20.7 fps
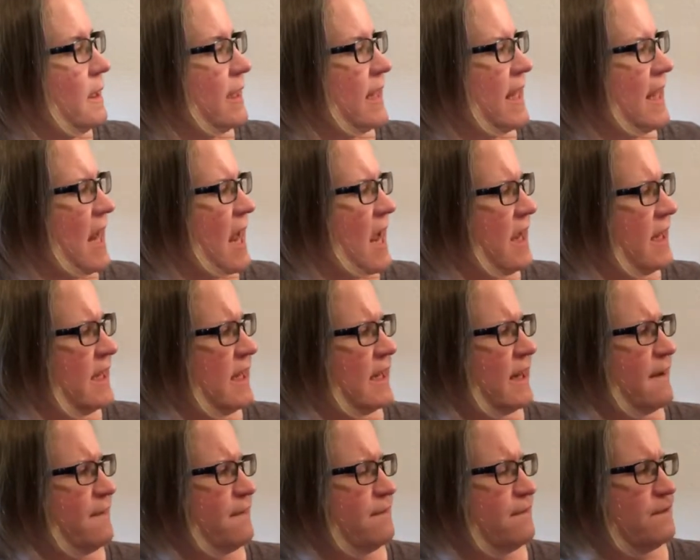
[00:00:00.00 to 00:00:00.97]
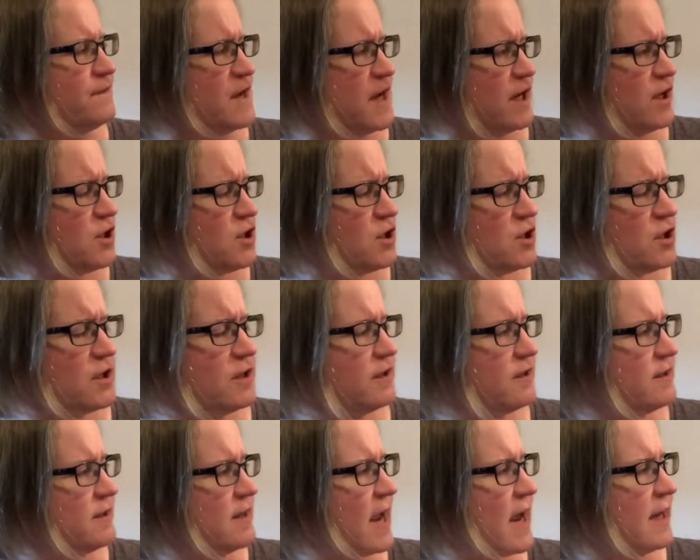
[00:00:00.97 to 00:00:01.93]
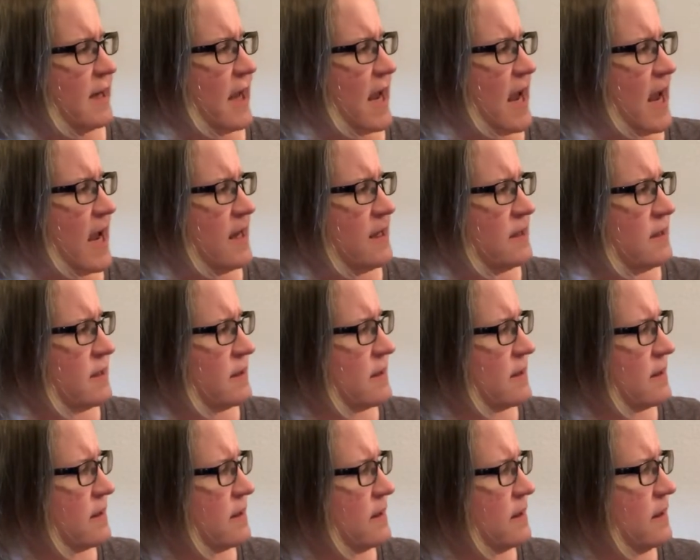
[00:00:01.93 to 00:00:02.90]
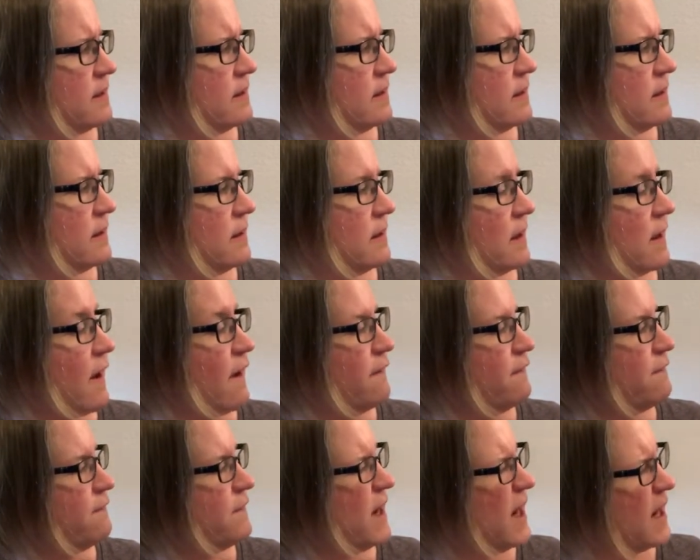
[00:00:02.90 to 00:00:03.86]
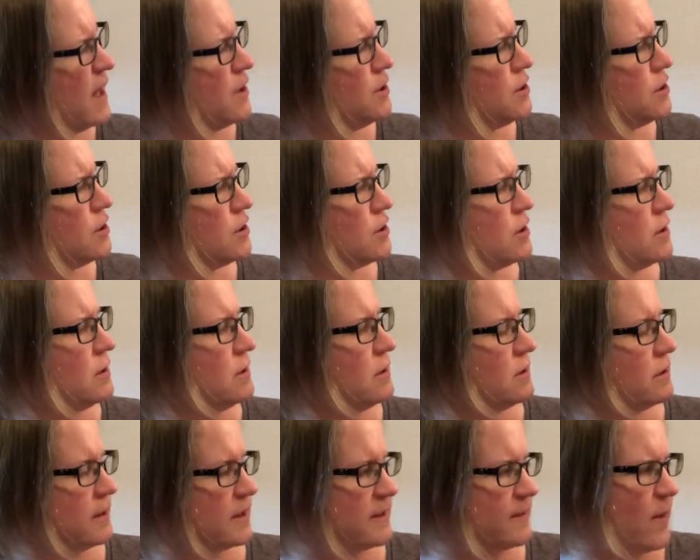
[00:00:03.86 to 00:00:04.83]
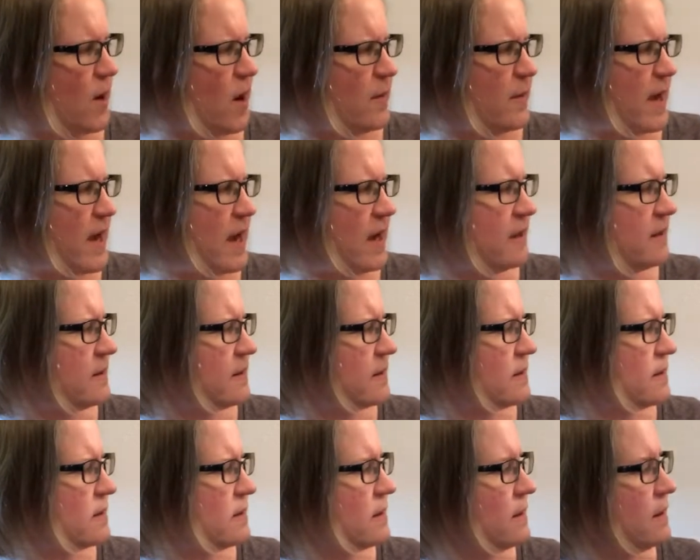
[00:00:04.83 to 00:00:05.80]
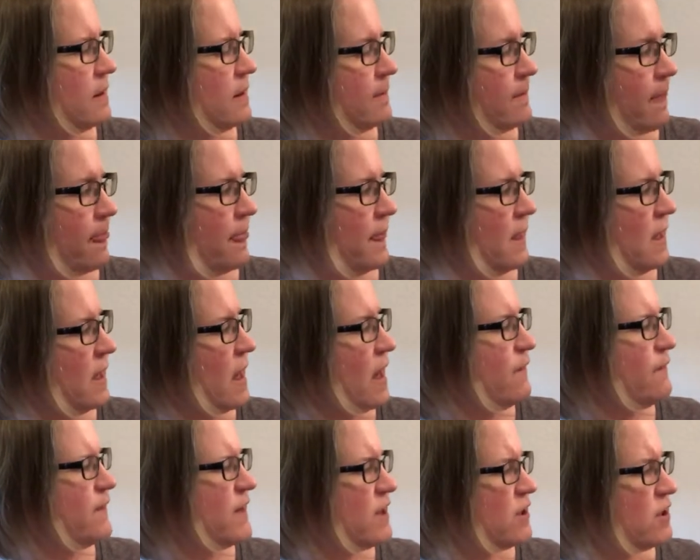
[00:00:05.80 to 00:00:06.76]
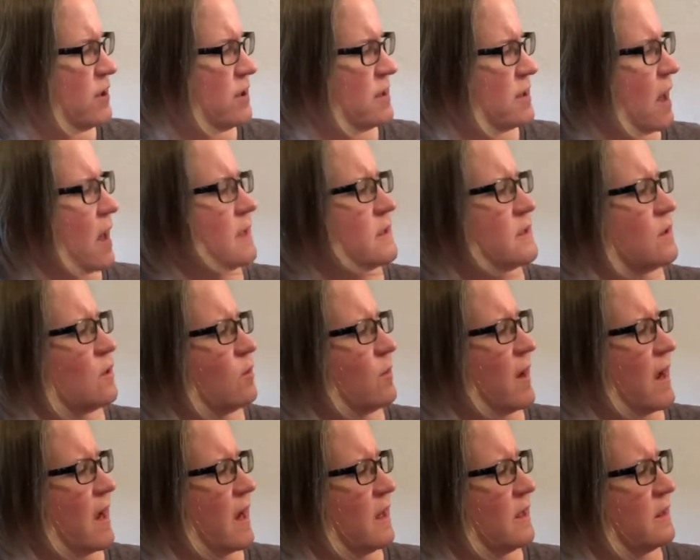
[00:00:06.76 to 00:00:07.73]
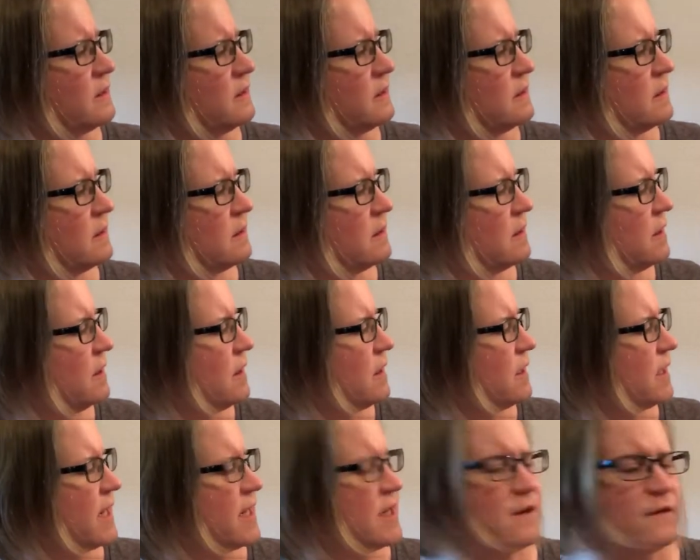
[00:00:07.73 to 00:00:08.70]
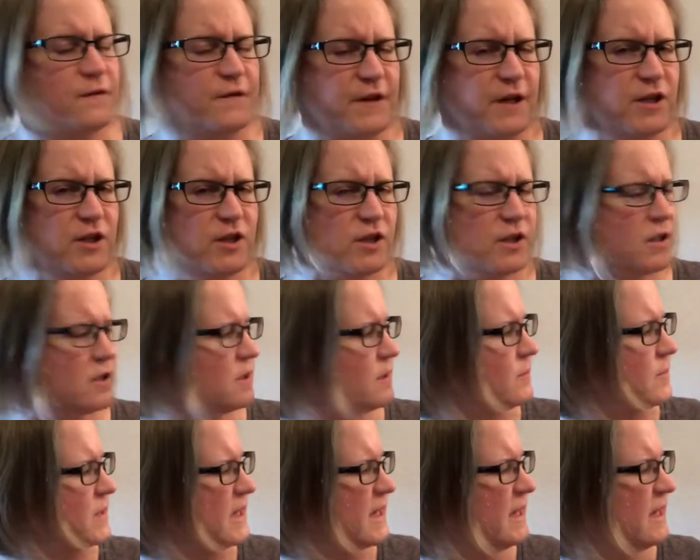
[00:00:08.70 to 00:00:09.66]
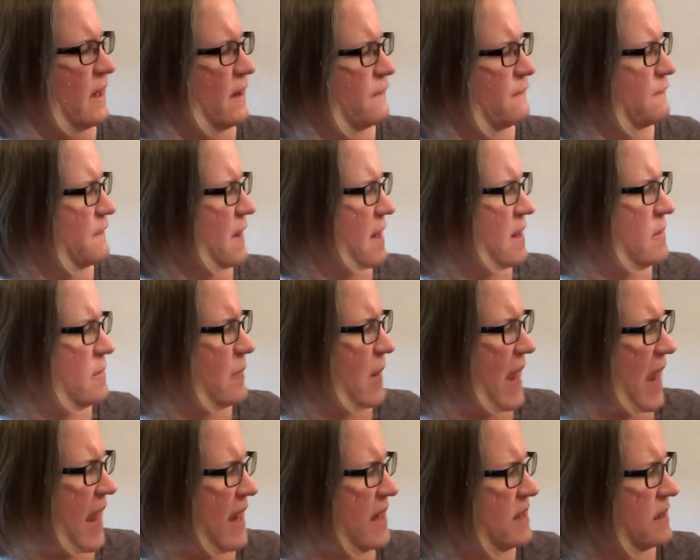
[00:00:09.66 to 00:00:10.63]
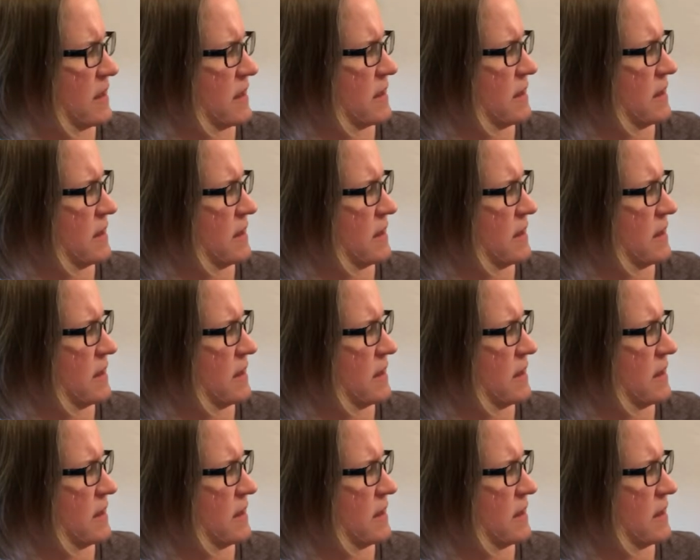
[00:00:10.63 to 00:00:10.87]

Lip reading: Can I get a fish? Zack asks. A fish? His mom asks. A fish is not so bad. Can a fish be a fun pet?